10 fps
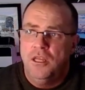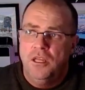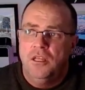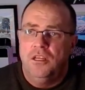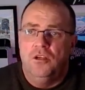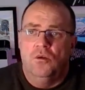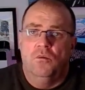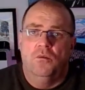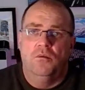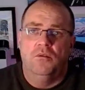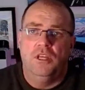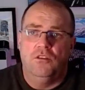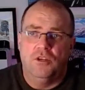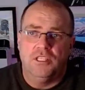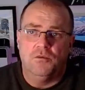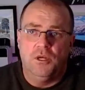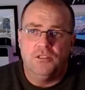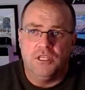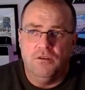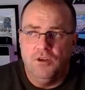you know, either get somebody else
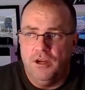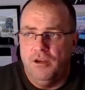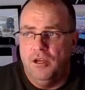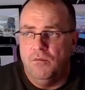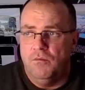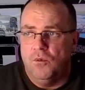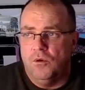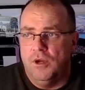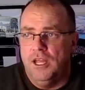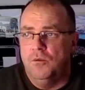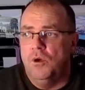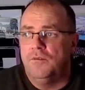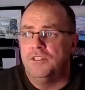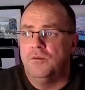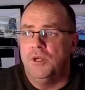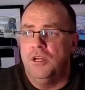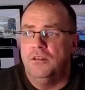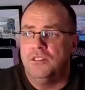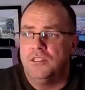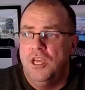to cover your area or hand them off to somebody
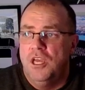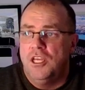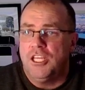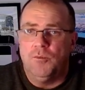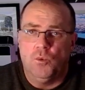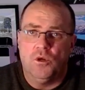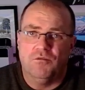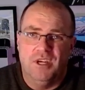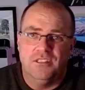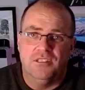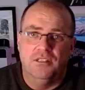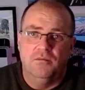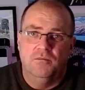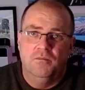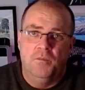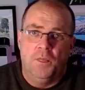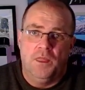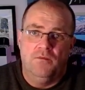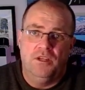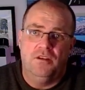else. Come to work rested.
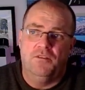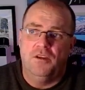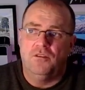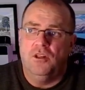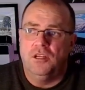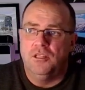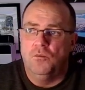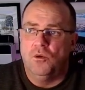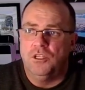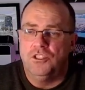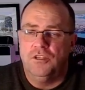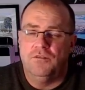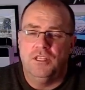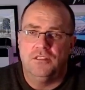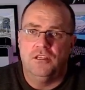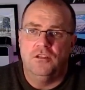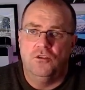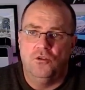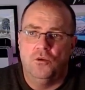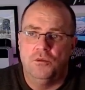If you got a 5 o'clock in the morning shift and that's not your
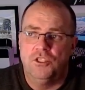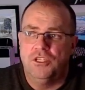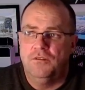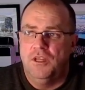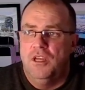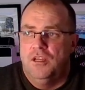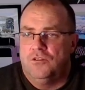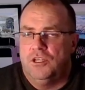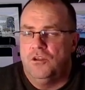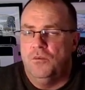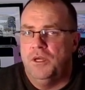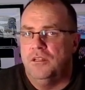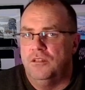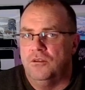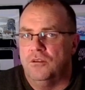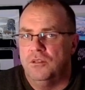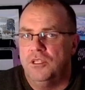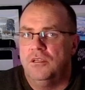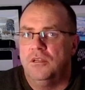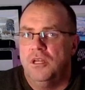normally shift, try to go to bed a little
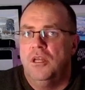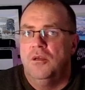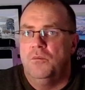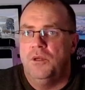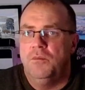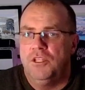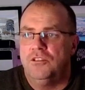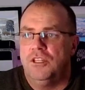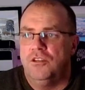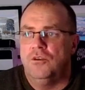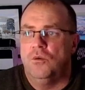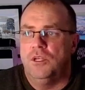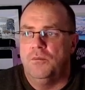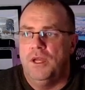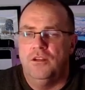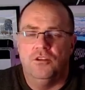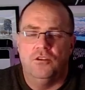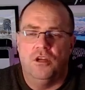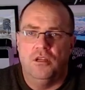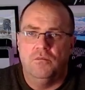earlier, but make sure that you're going to bed. You're
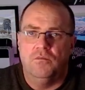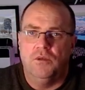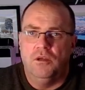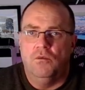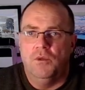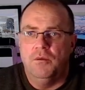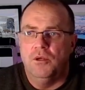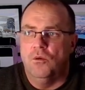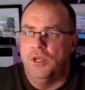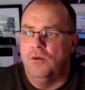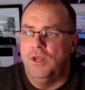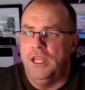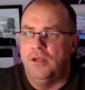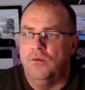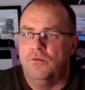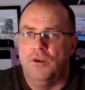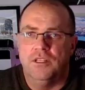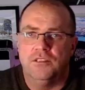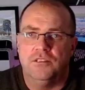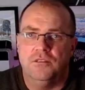not, maybe going out hanging out with
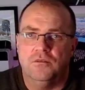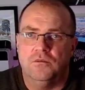friends to,